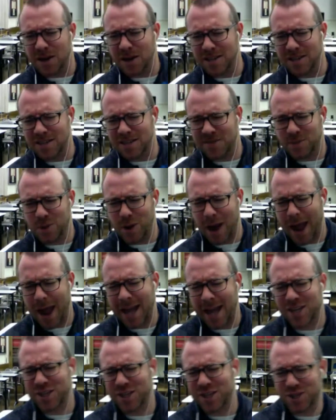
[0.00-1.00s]
if we were
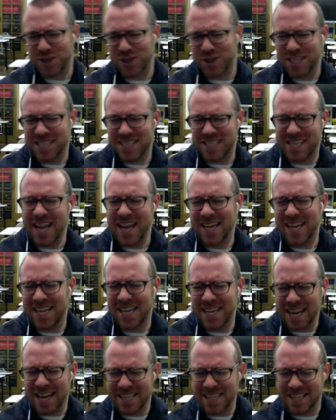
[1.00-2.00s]
actually standing
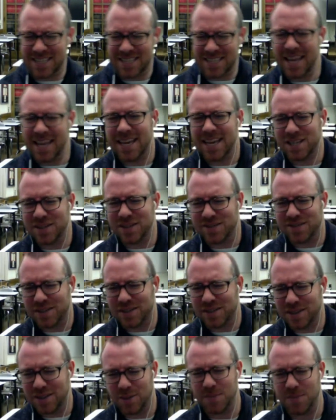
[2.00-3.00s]
on the stage of the
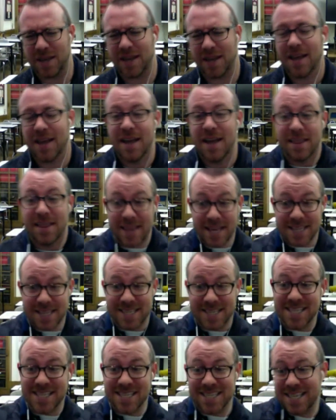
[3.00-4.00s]
Globe. Like that's
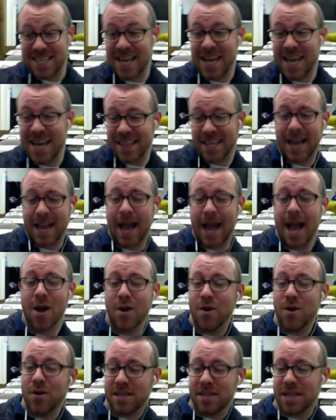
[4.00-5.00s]
insane. Like
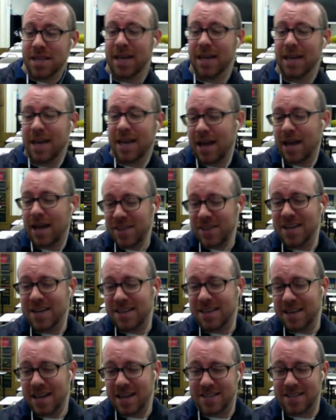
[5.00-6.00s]
how, like I think of
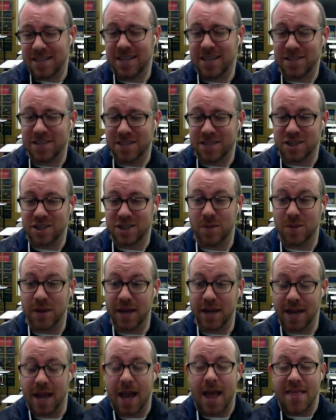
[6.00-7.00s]
that as an English teacher. I'm like,
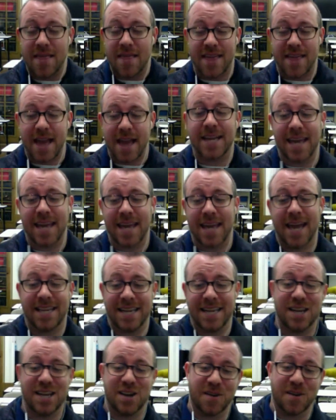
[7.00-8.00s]
that can't
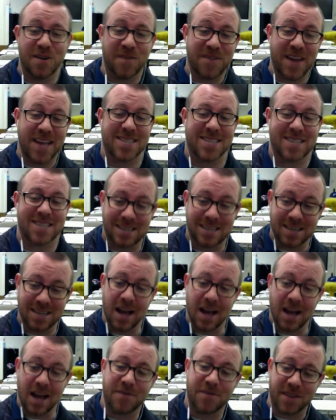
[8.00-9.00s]
get here fast
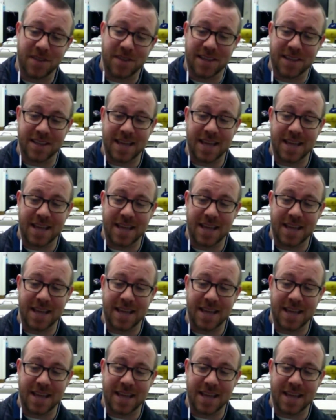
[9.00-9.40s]
enough. Like that's